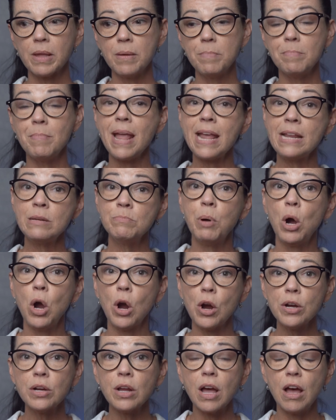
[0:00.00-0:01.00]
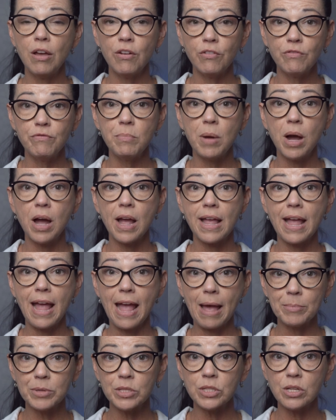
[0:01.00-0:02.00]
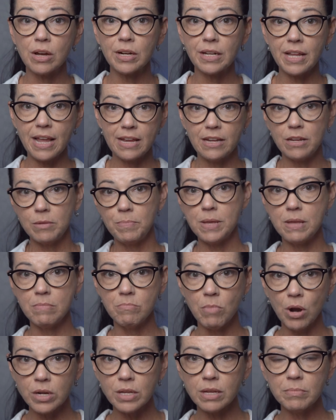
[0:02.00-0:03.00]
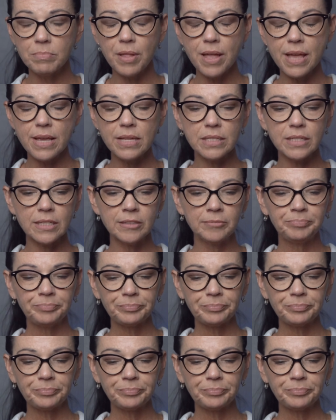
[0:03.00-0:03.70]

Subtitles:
main part of my Amazon KDP marketplace.